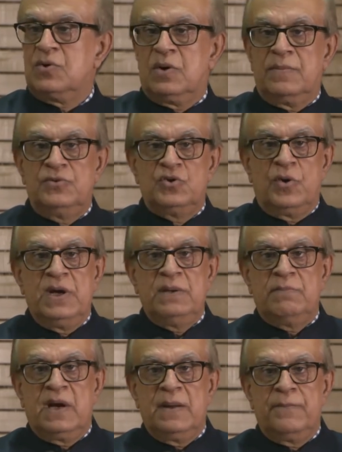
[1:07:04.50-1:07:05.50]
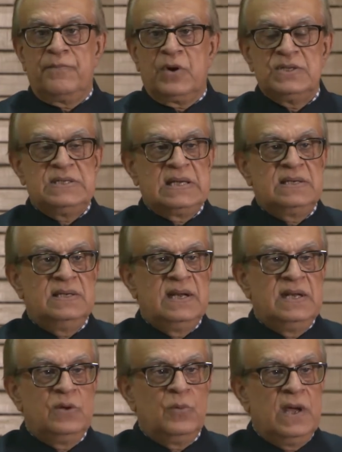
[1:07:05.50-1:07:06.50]
or join my project in
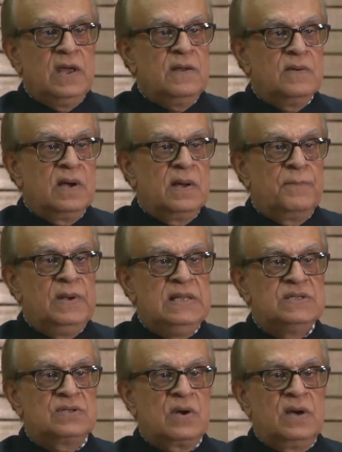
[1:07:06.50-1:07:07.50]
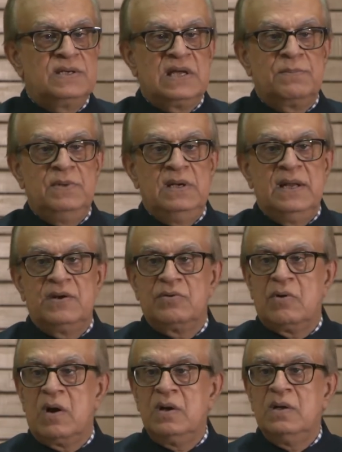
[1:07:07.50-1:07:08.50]
any way, please contact me
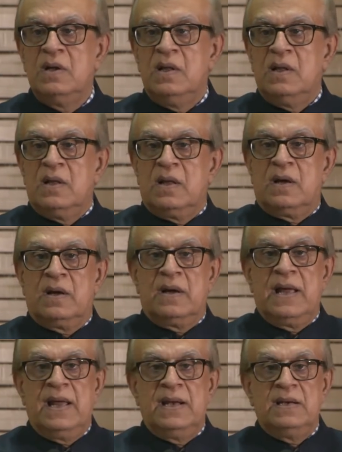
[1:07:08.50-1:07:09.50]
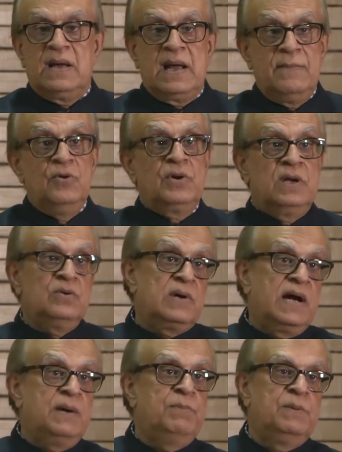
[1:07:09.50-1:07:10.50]
later on. And I'm looking to
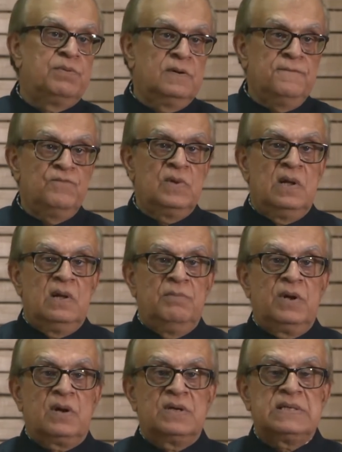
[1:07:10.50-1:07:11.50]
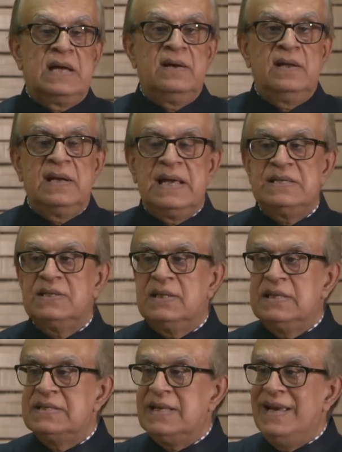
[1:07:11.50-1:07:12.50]
hire people, because I realized at
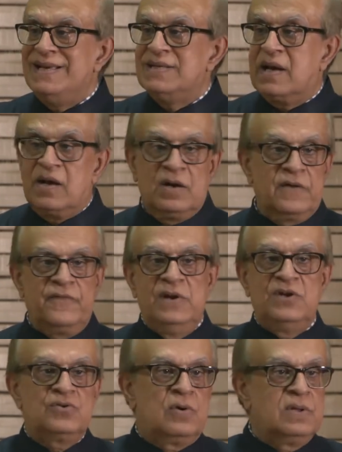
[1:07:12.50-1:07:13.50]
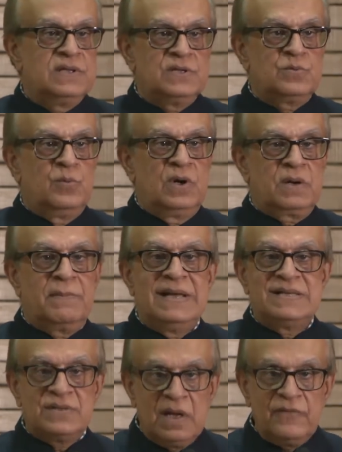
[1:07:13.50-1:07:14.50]
this age I cannot finish all this work
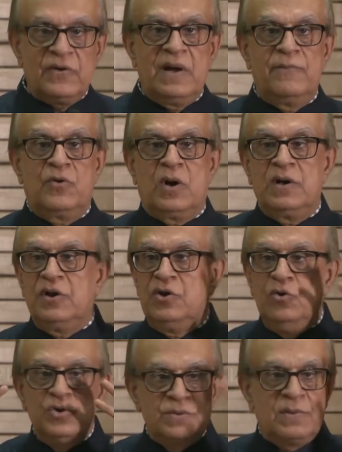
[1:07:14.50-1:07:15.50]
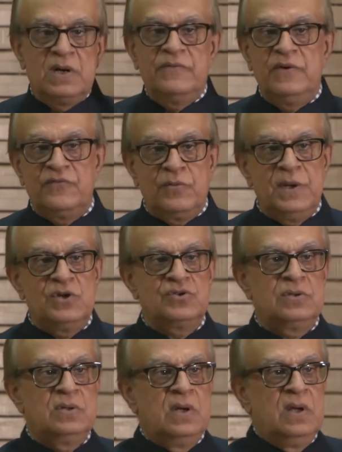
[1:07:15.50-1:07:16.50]
myself. I've got a huge amount of information,